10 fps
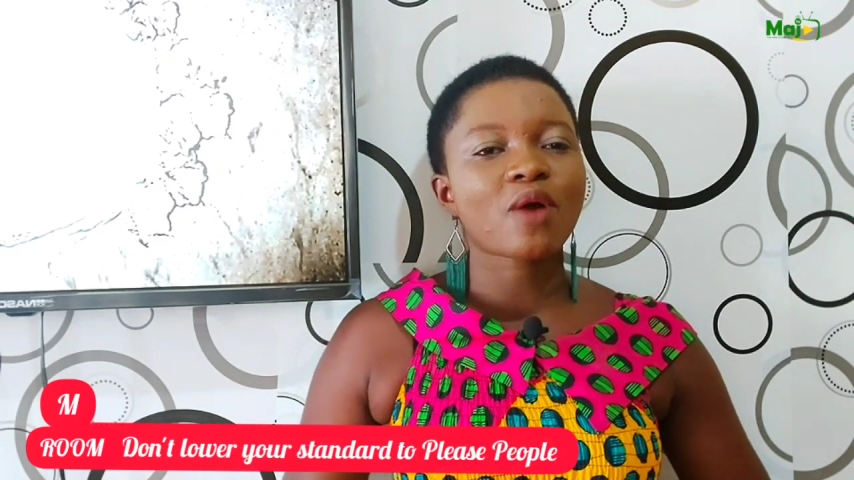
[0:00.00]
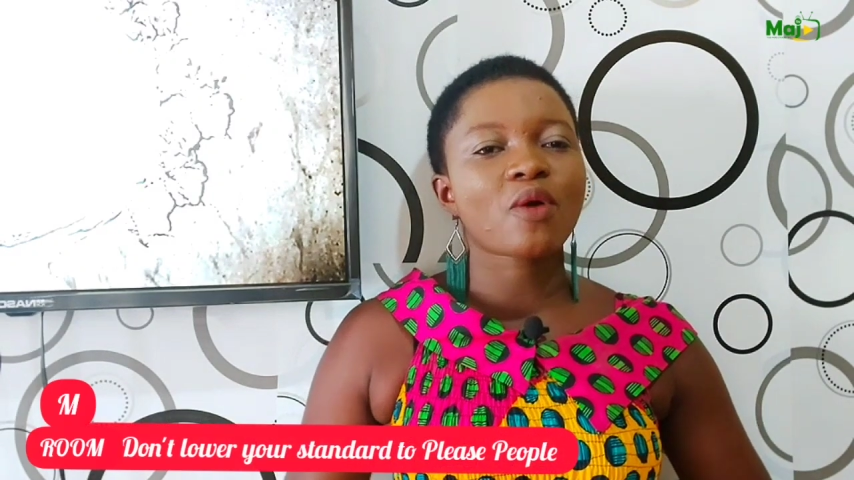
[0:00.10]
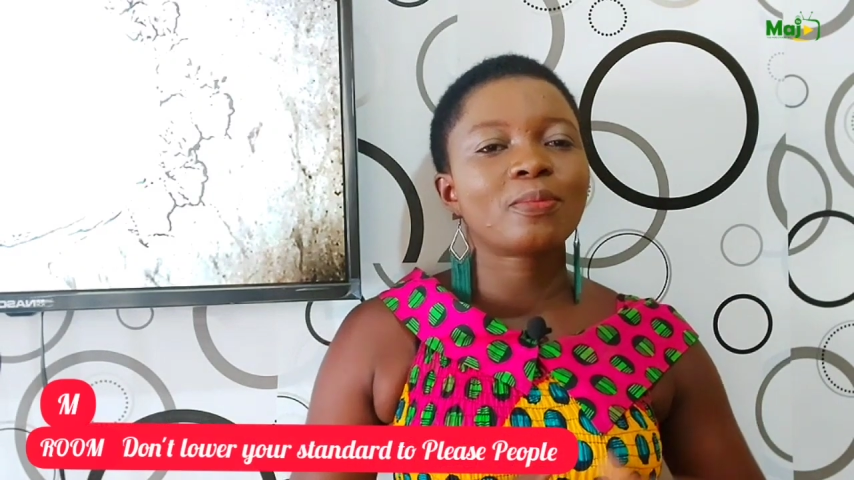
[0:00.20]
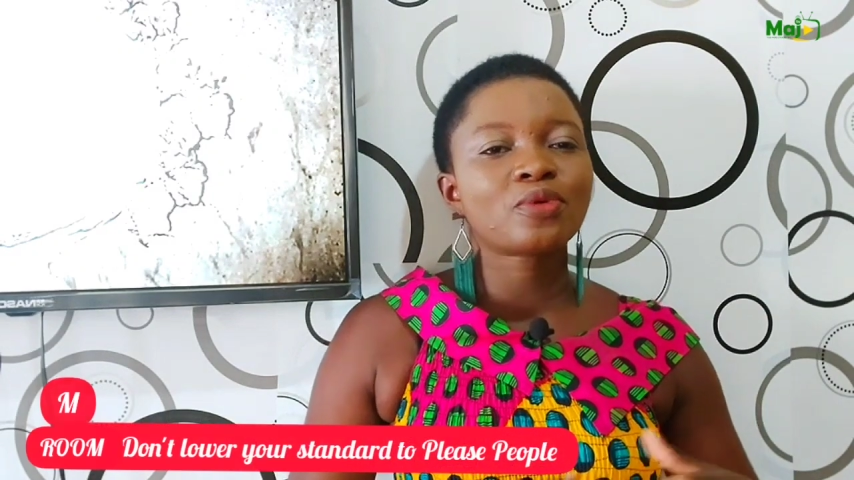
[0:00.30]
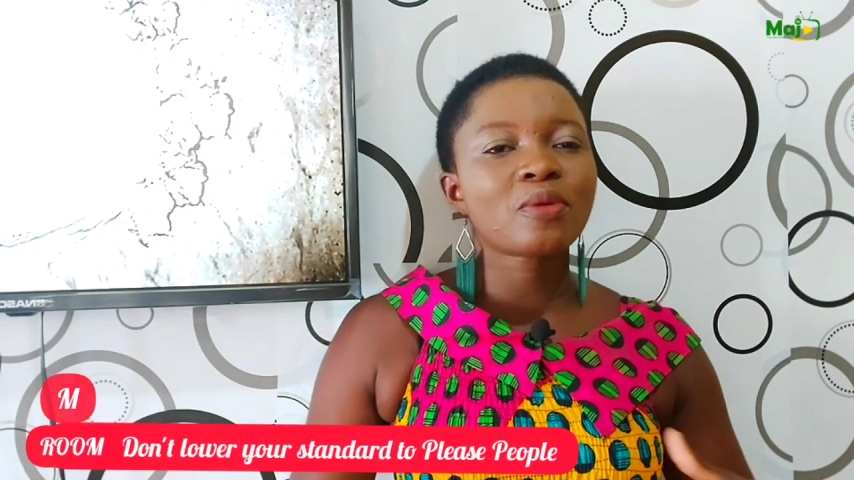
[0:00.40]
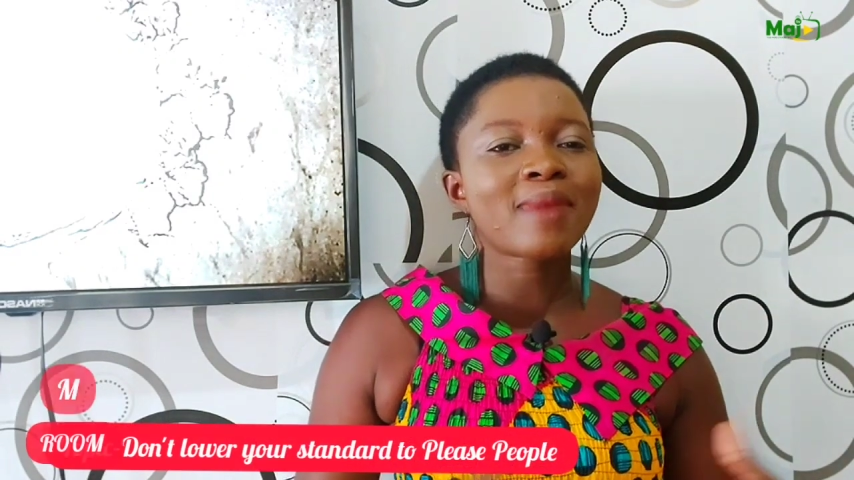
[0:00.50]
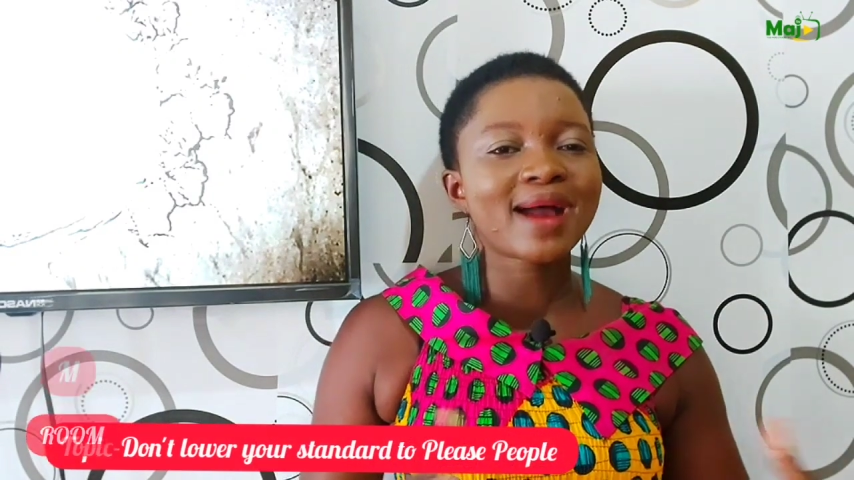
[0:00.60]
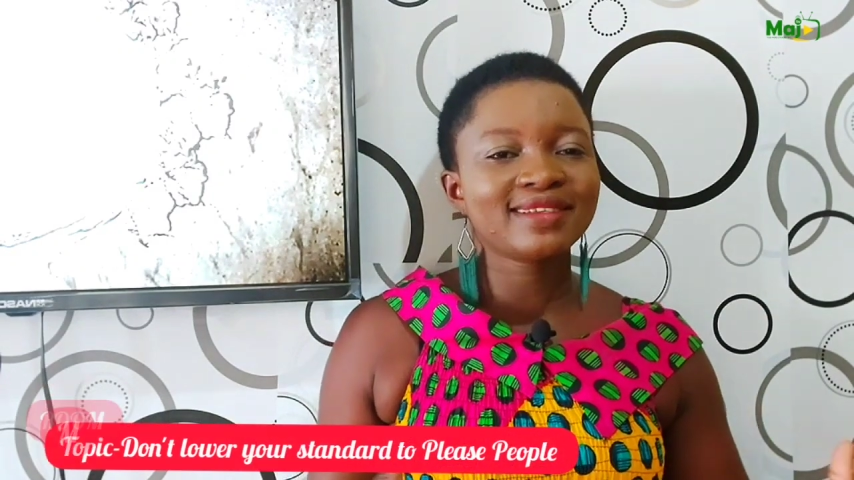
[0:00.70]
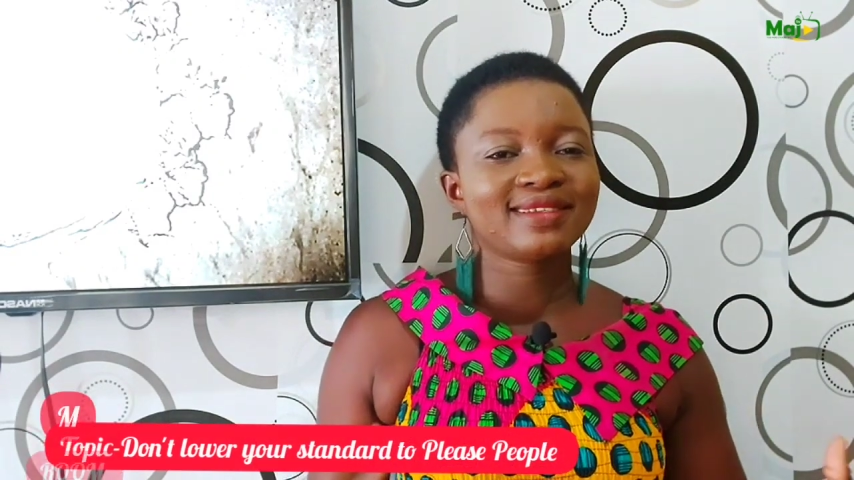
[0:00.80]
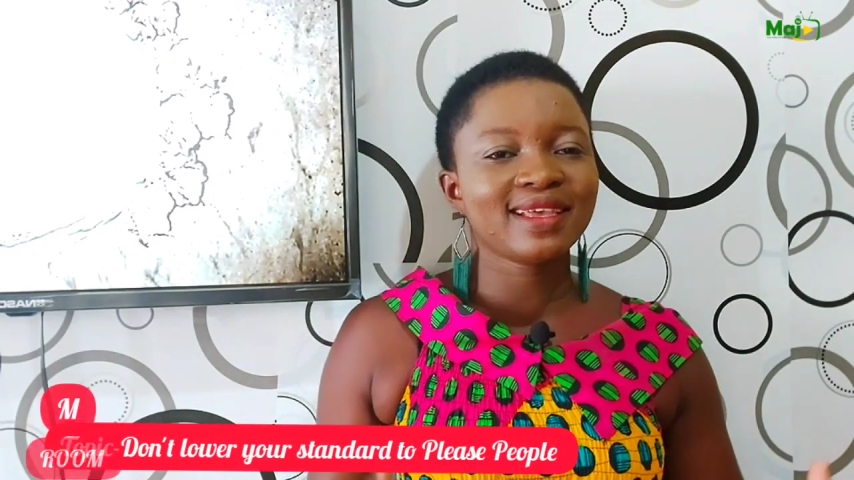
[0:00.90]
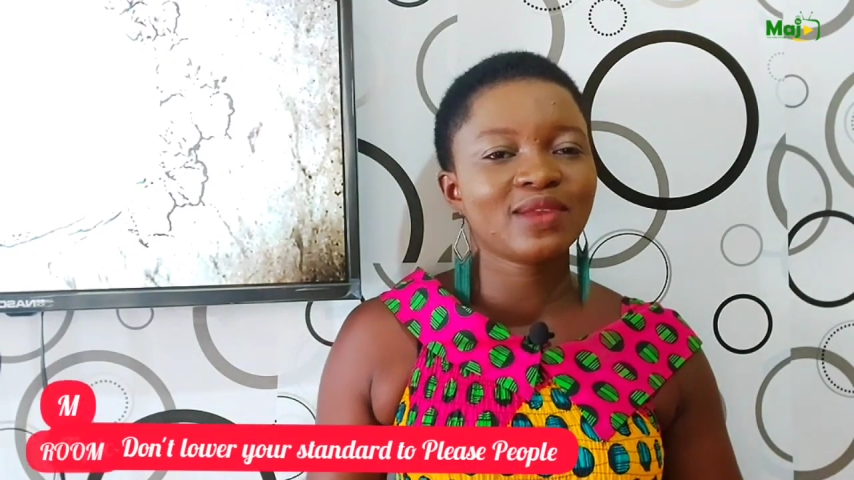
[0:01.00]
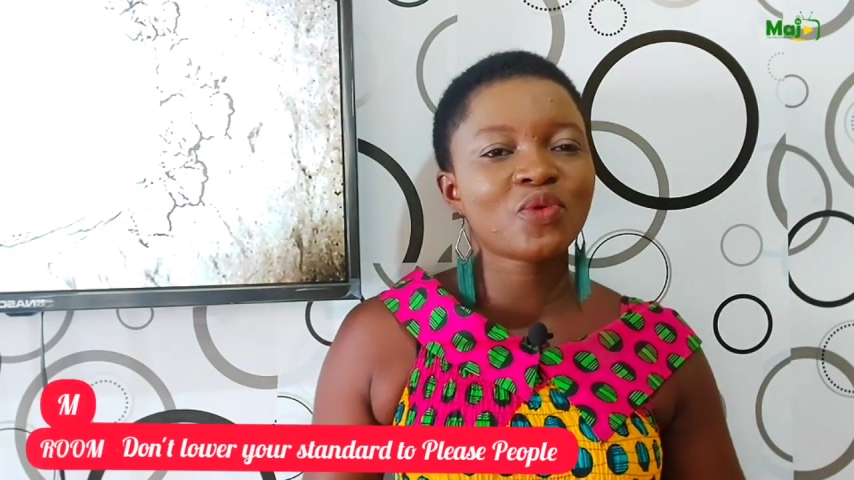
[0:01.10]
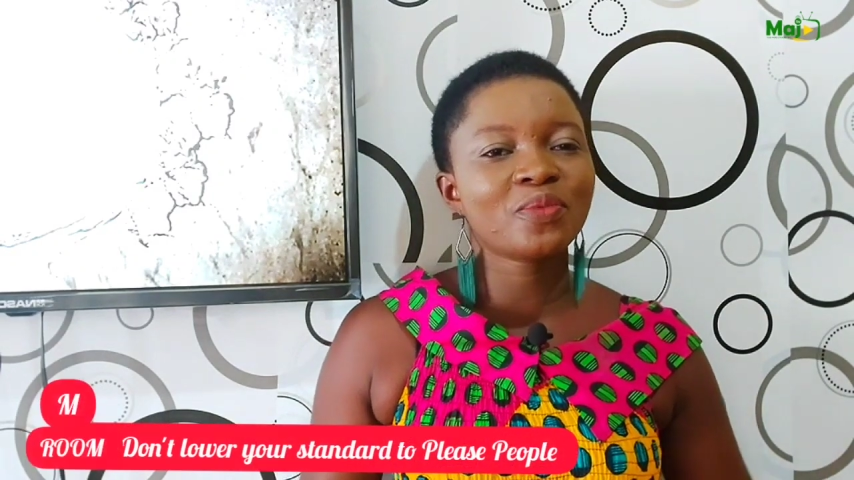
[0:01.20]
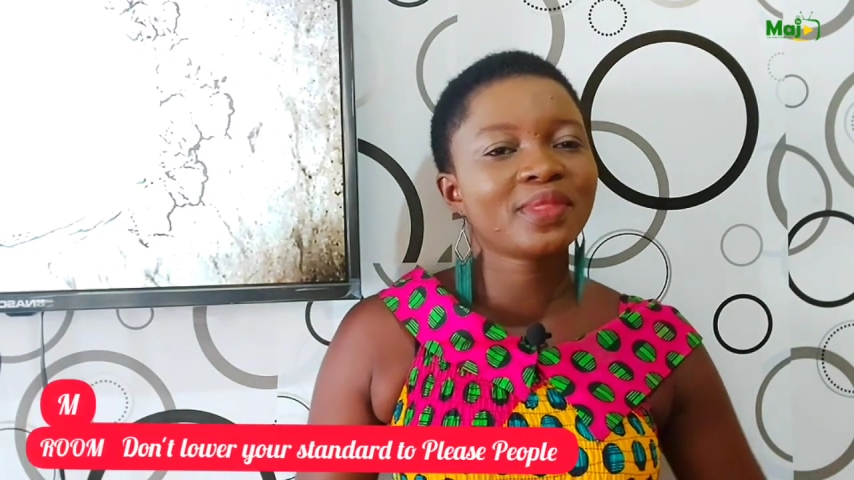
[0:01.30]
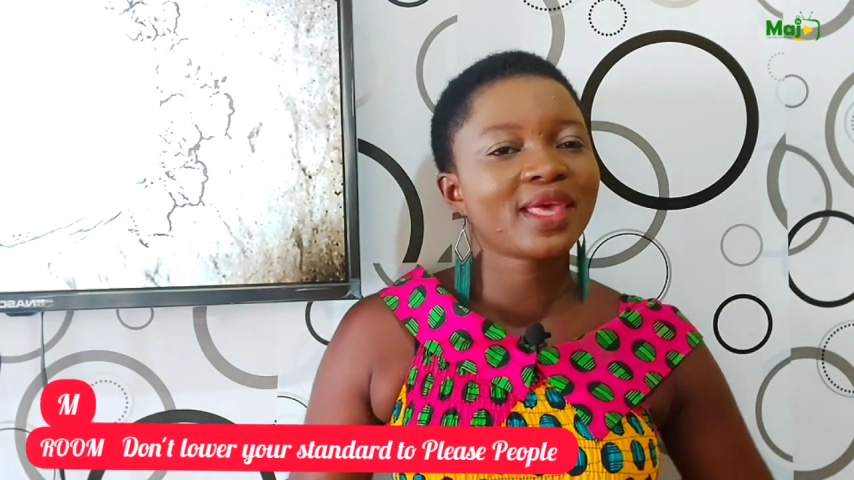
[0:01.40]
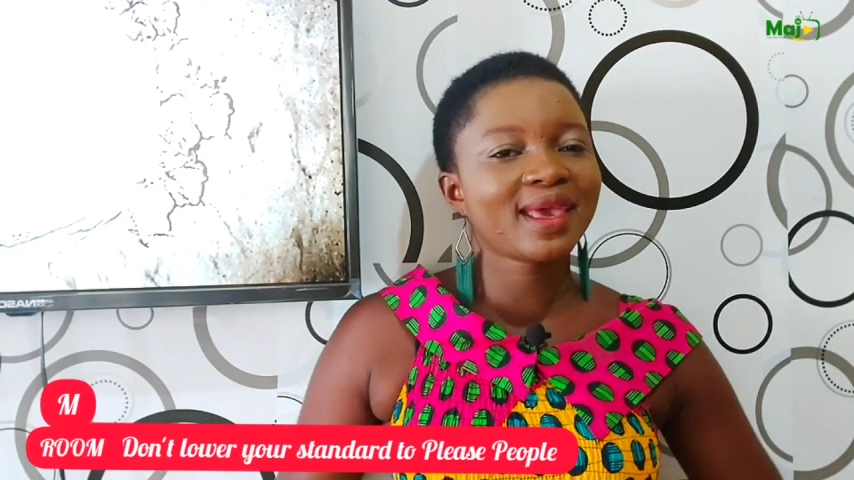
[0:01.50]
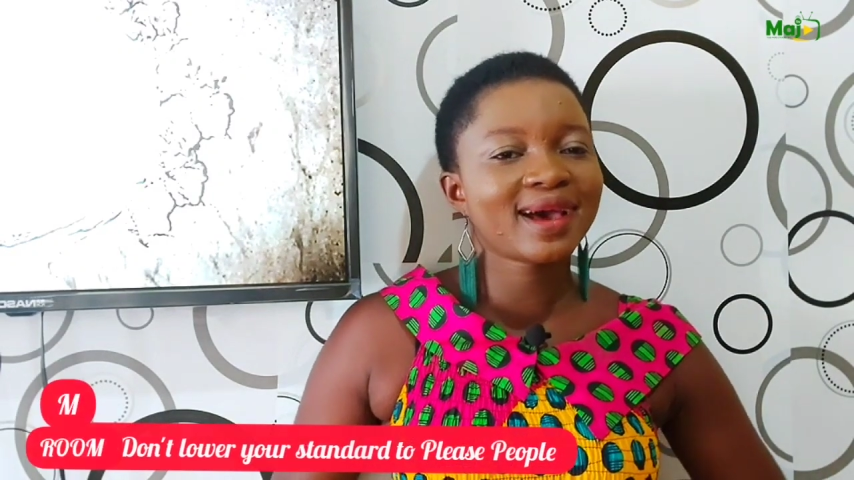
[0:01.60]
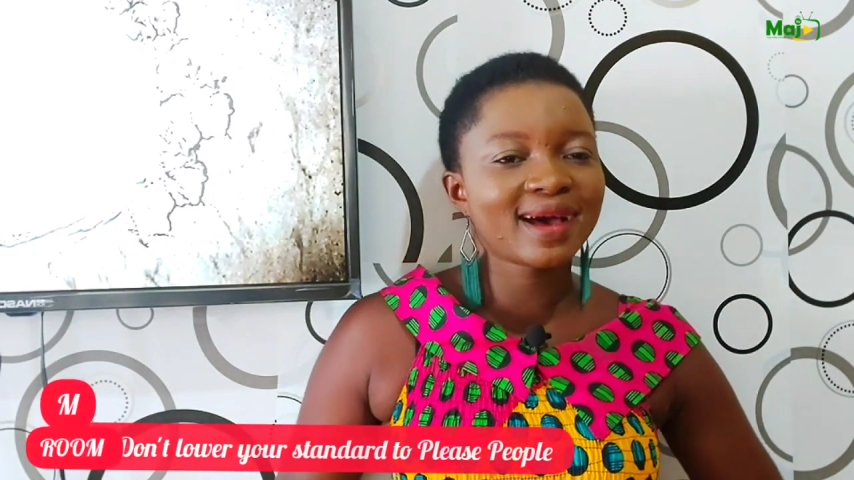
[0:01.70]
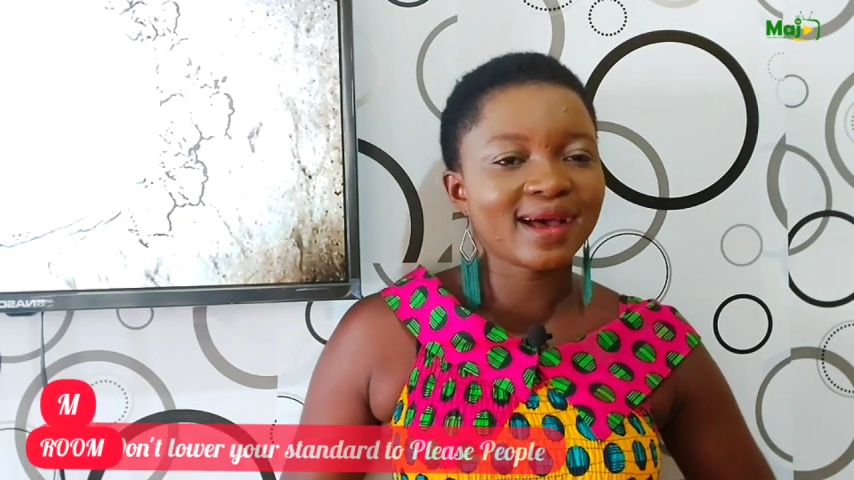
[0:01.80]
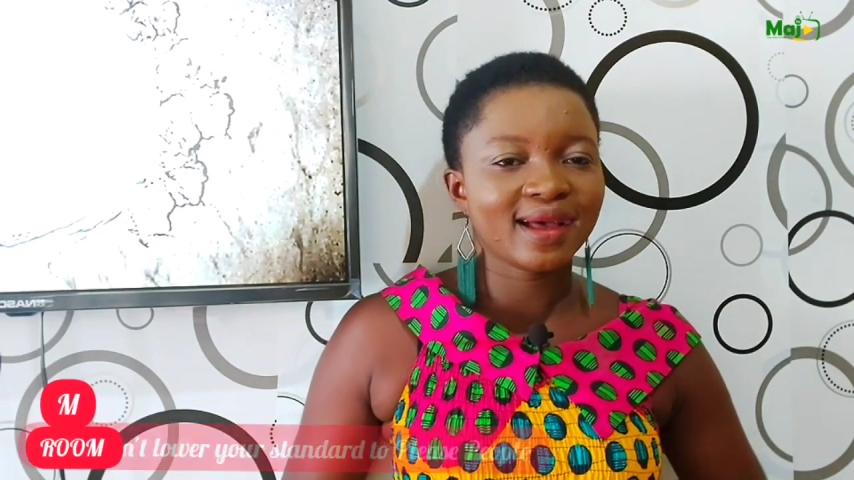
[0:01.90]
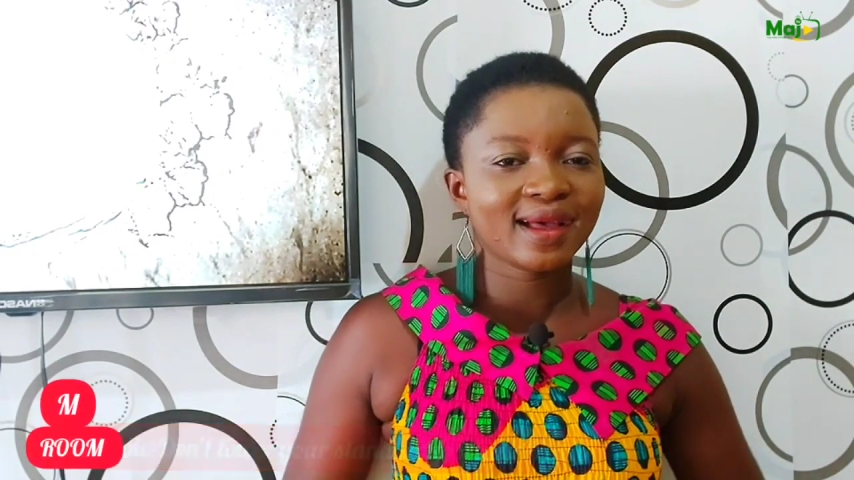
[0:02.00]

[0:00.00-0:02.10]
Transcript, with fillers: compromising whom they are